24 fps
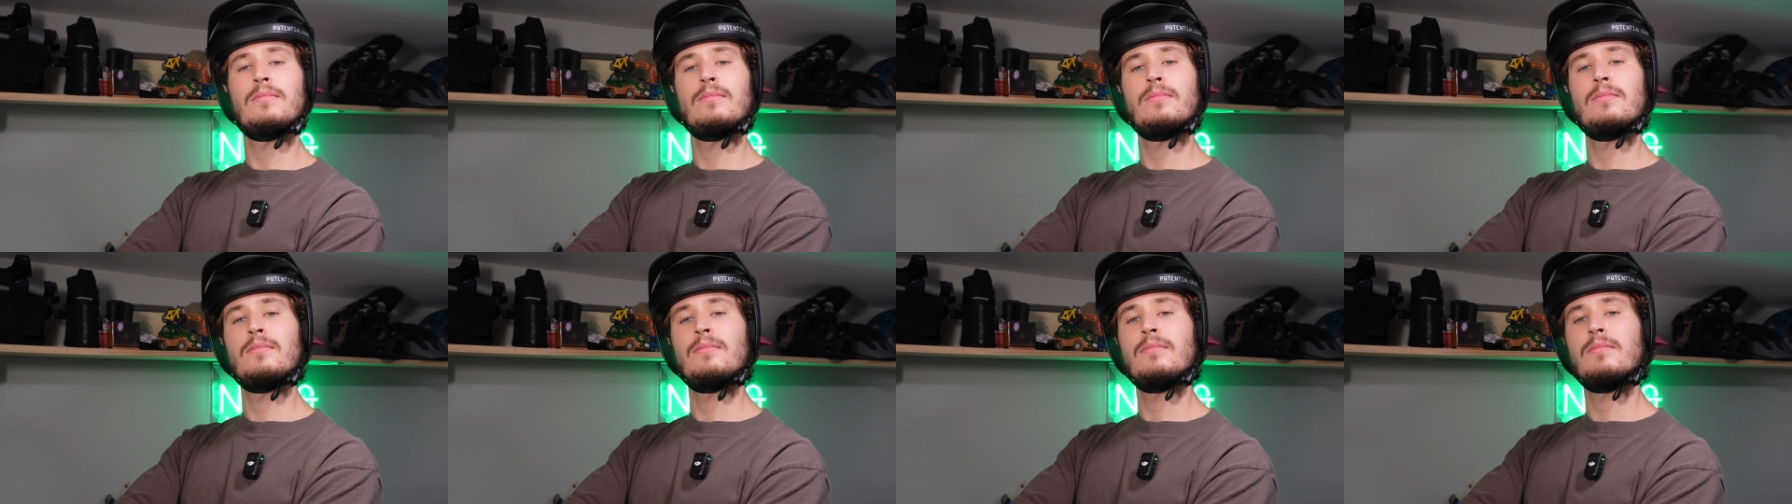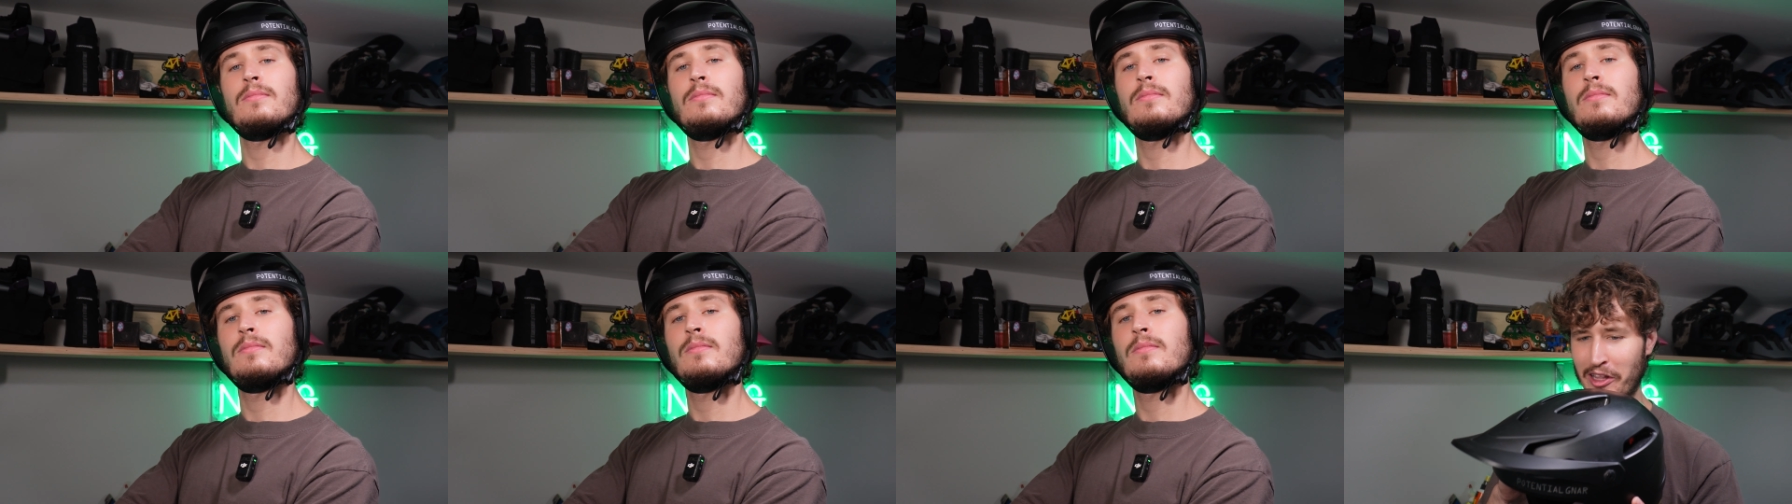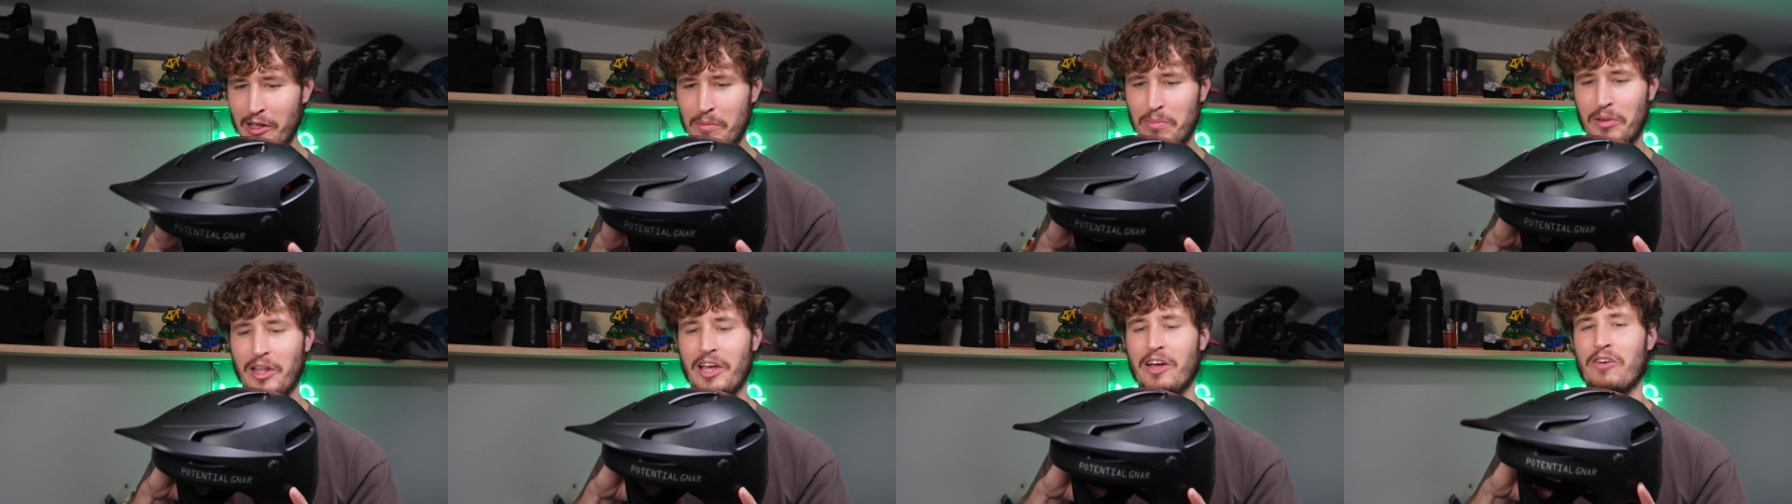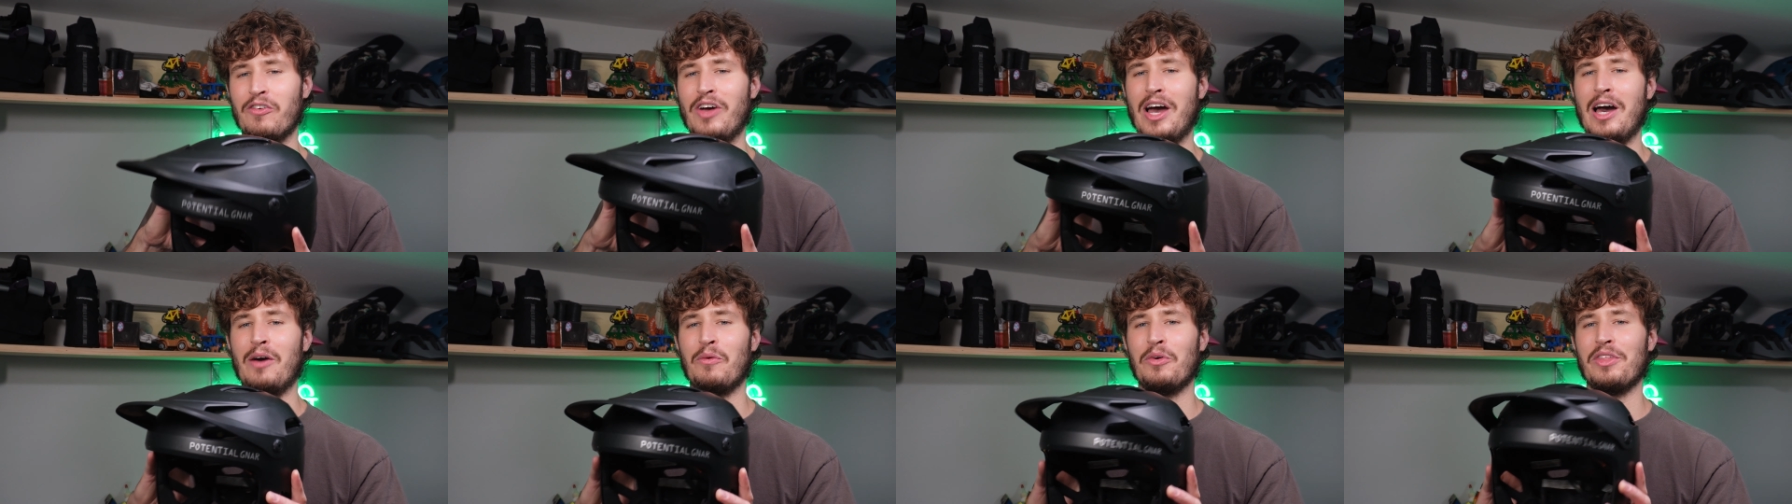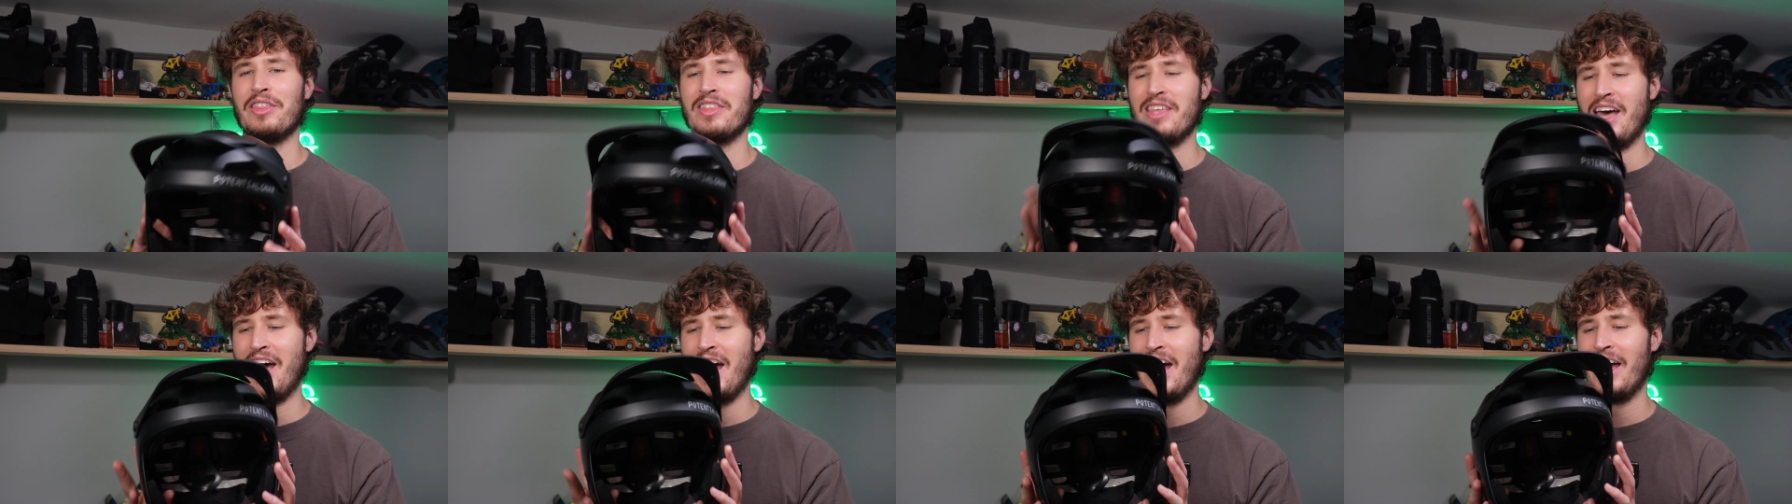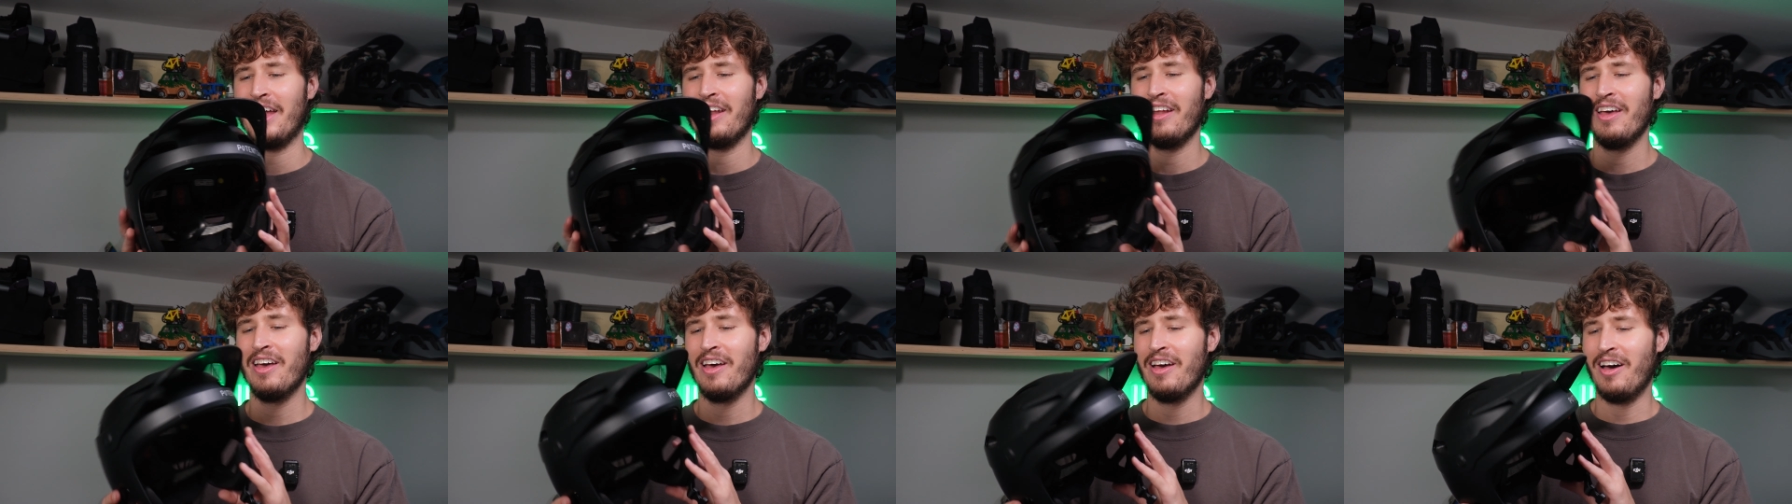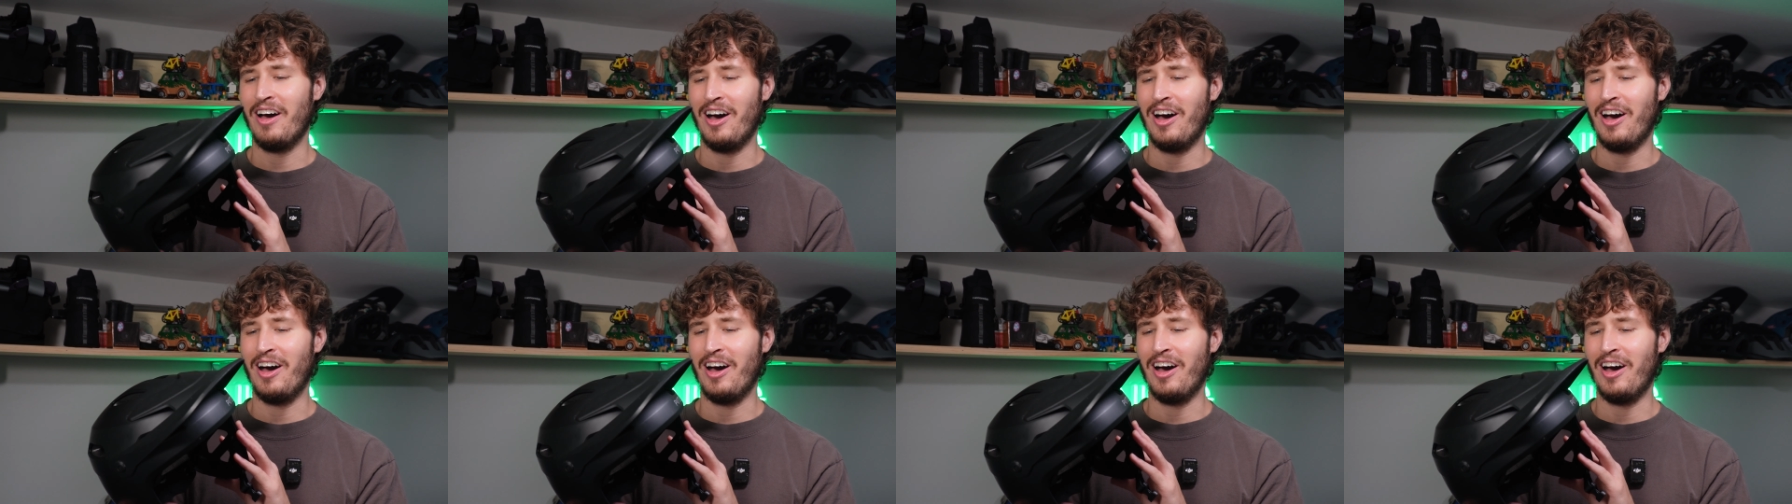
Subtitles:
So definitely play around with that.